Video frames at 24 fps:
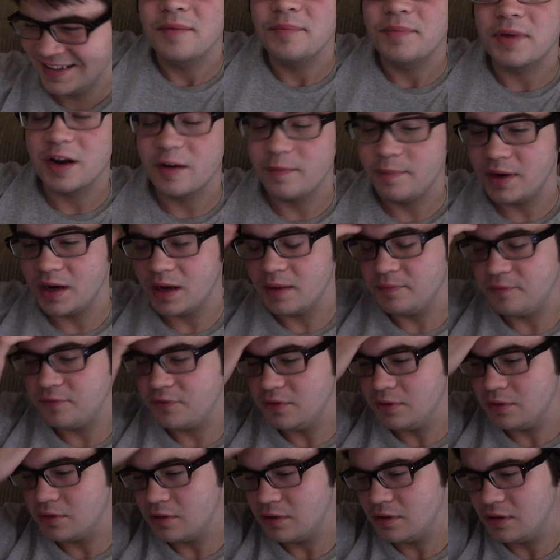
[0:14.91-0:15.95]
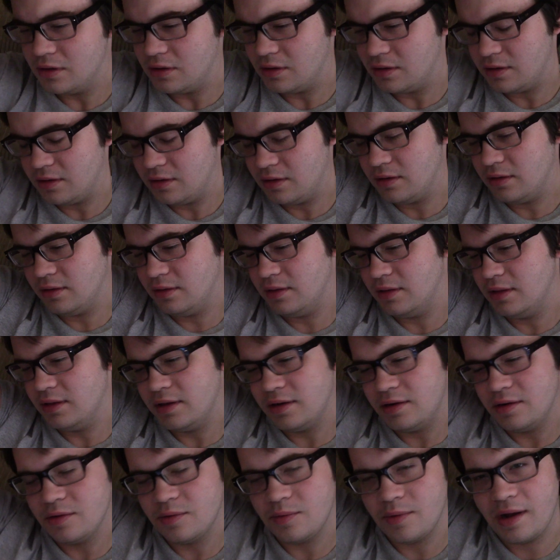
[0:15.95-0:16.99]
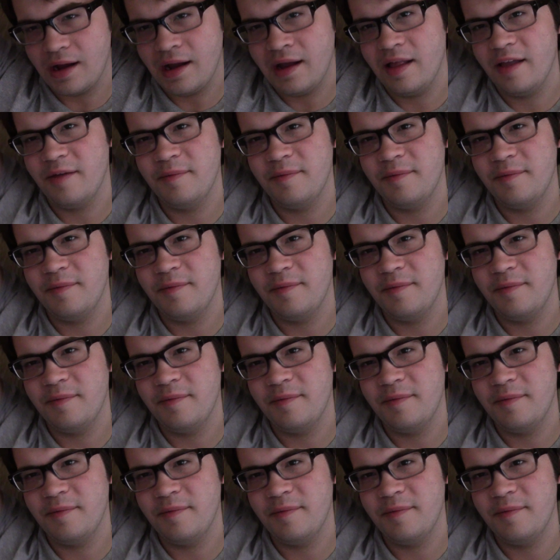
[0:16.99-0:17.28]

But I've been up for a little while.